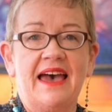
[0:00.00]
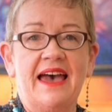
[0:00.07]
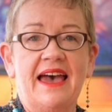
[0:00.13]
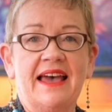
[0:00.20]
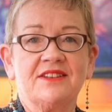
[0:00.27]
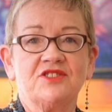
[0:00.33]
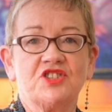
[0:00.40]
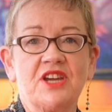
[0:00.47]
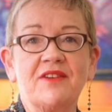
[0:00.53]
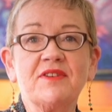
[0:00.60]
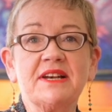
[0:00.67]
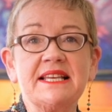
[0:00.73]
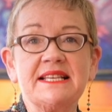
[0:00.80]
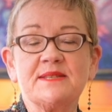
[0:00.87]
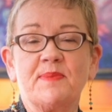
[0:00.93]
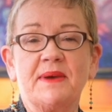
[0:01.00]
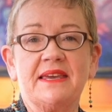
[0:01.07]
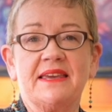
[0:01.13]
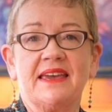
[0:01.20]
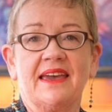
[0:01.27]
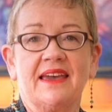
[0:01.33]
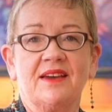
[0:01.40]
And generally
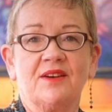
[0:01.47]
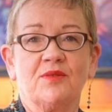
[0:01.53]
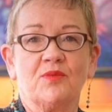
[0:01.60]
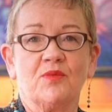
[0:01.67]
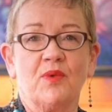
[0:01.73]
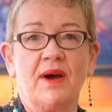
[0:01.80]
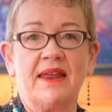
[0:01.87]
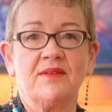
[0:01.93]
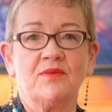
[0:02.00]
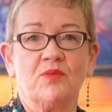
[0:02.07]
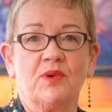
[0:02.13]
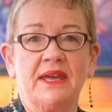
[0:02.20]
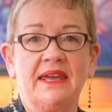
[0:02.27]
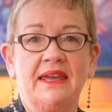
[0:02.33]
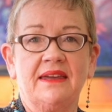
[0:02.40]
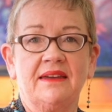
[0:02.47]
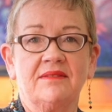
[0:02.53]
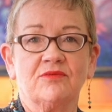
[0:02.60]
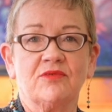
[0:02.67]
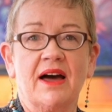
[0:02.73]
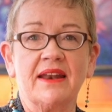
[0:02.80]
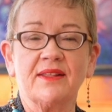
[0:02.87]
speaking, when we
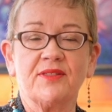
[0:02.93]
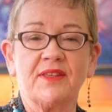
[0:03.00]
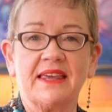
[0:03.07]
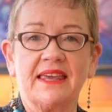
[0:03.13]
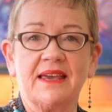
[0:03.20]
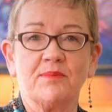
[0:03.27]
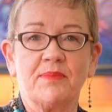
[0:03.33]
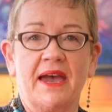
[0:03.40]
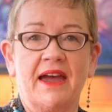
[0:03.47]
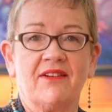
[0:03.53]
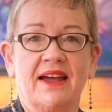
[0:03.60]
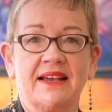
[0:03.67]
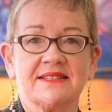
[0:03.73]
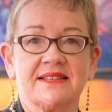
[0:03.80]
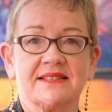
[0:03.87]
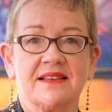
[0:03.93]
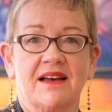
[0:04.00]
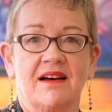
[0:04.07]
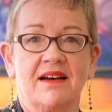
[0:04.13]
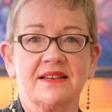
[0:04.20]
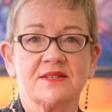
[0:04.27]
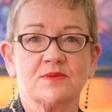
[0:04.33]
run a thinking pair
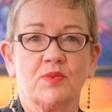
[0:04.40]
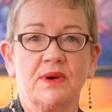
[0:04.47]
exercise,